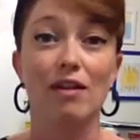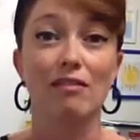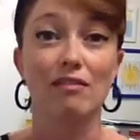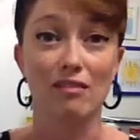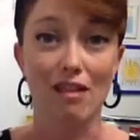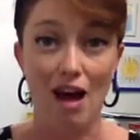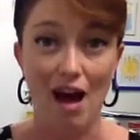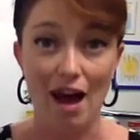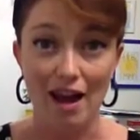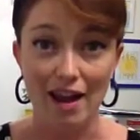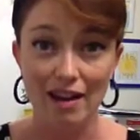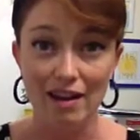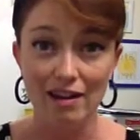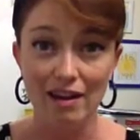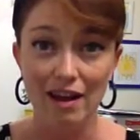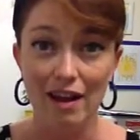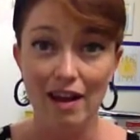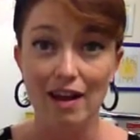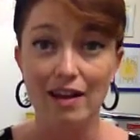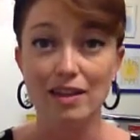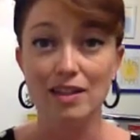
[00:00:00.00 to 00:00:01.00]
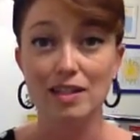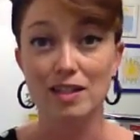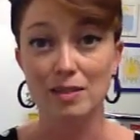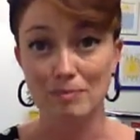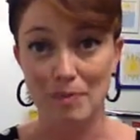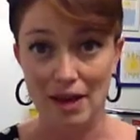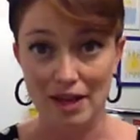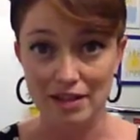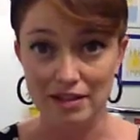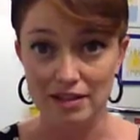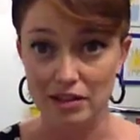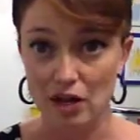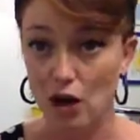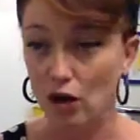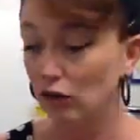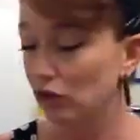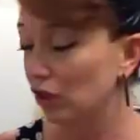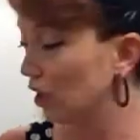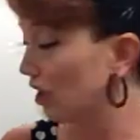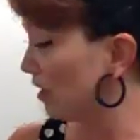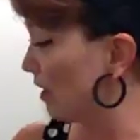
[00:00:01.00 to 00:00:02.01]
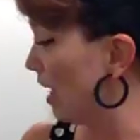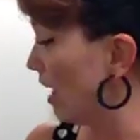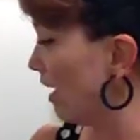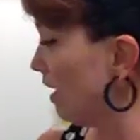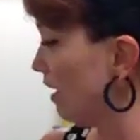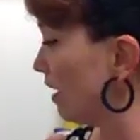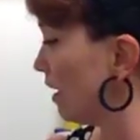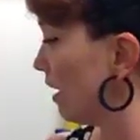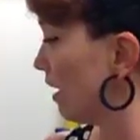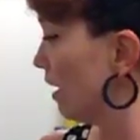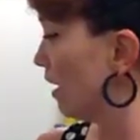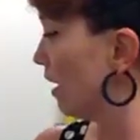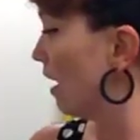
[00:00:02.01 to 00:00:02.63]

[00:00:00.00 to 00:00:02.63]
line and a space note look like.